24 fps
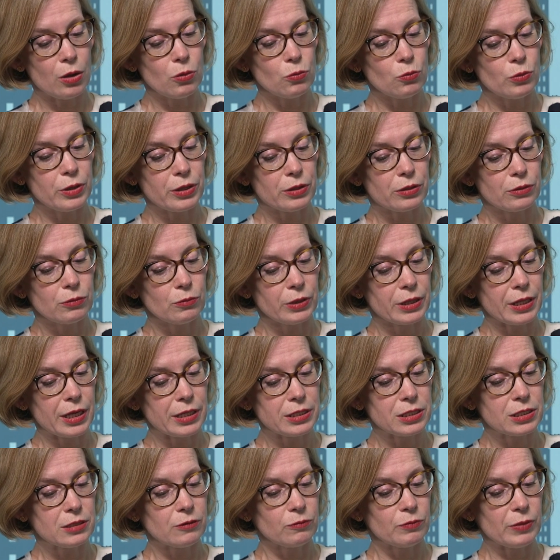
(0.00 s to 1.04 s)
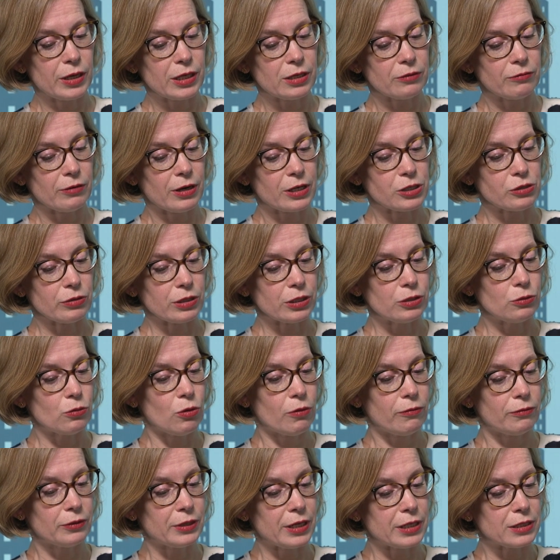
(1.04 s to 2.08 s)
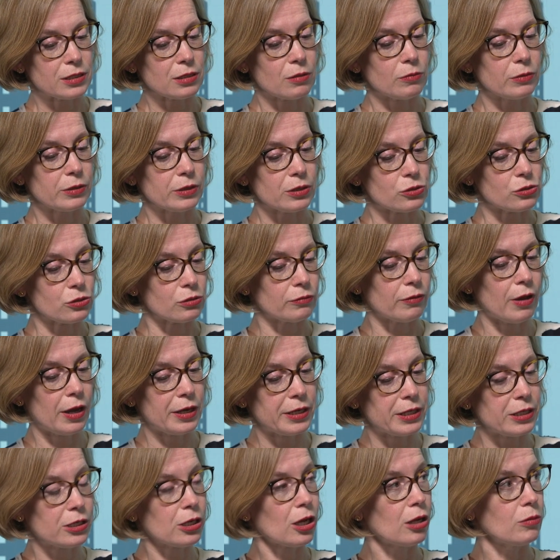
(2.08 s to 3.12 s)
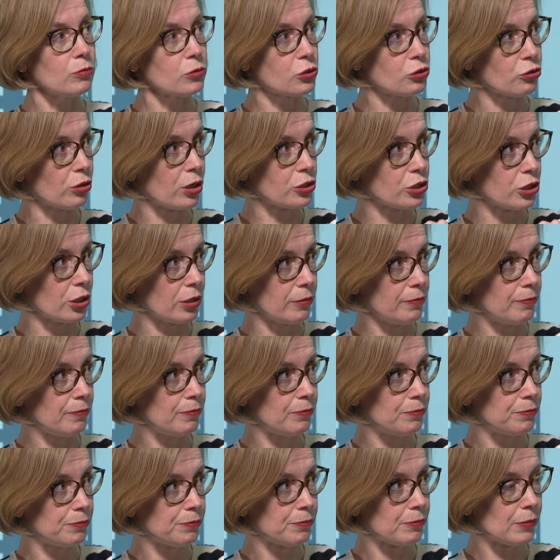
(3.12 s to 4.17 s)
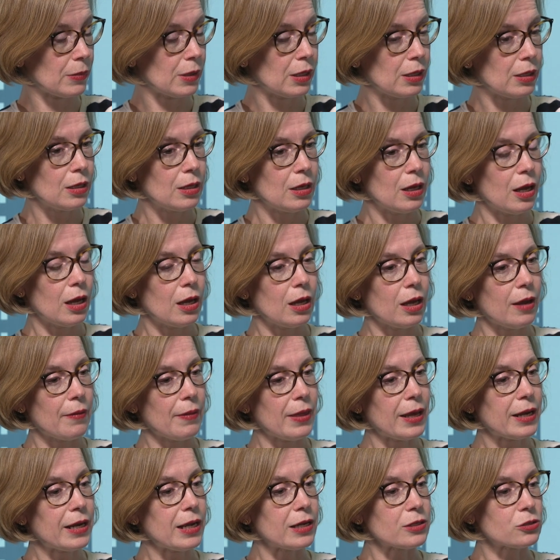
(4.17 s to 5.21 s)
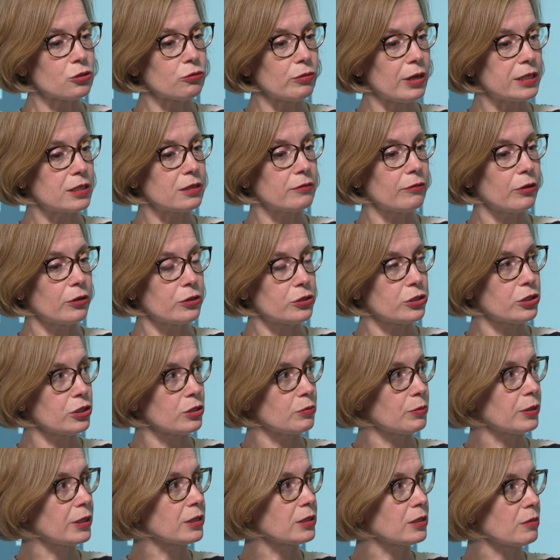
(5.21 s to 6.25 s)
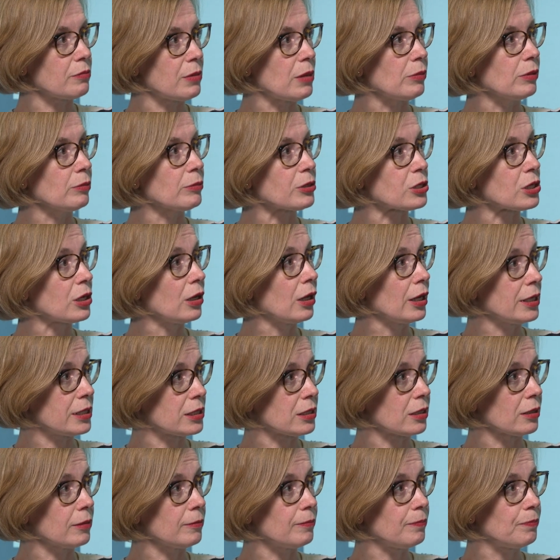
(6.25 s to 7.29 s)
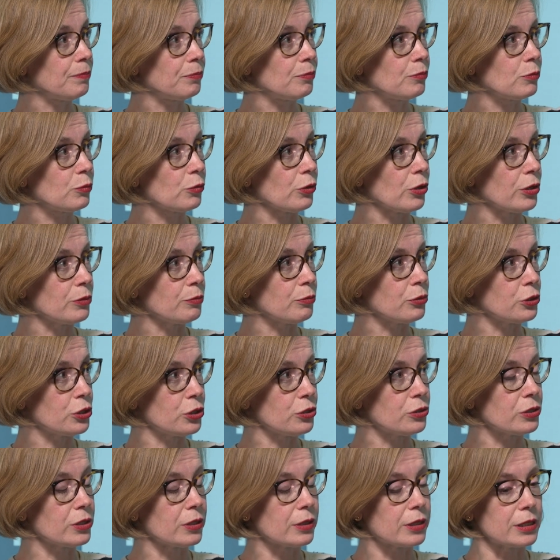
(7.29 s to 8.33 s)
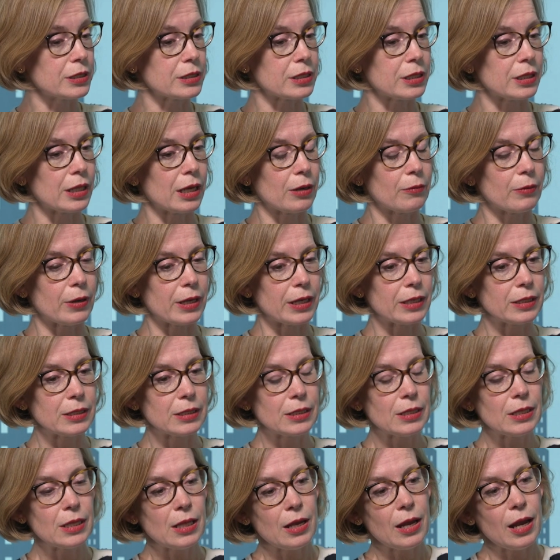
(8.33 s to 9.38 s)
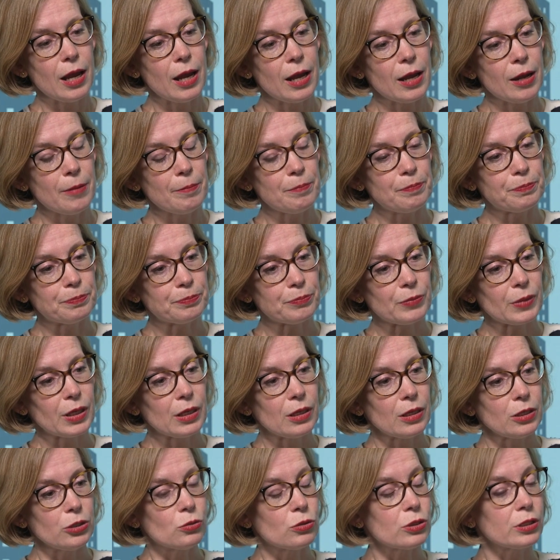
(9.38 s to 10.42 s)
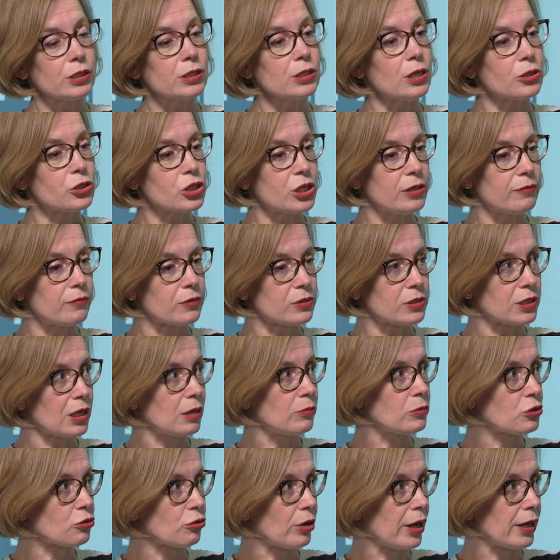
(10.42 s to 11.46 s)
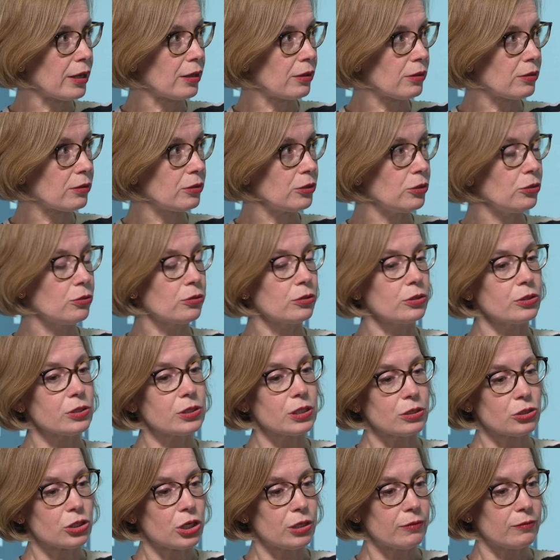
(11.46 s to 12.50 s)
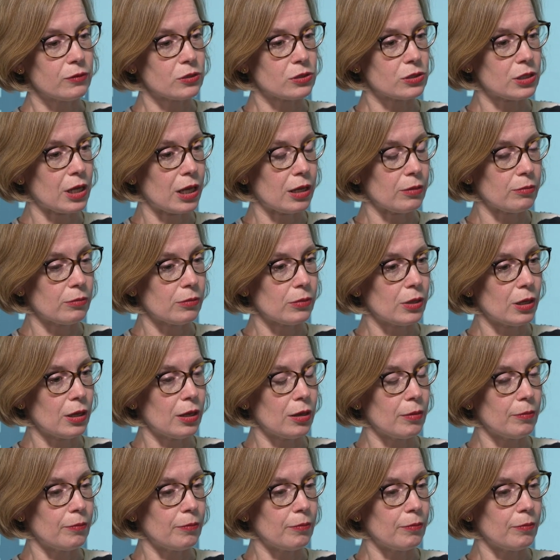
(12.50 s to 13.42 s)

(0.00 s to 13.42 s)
with additive manufacturing you often end up with a sort of honeycomb structure. And that has great advantages because it may be much lighter, producing things in that way. You can achieve the same strength, you can achieve the same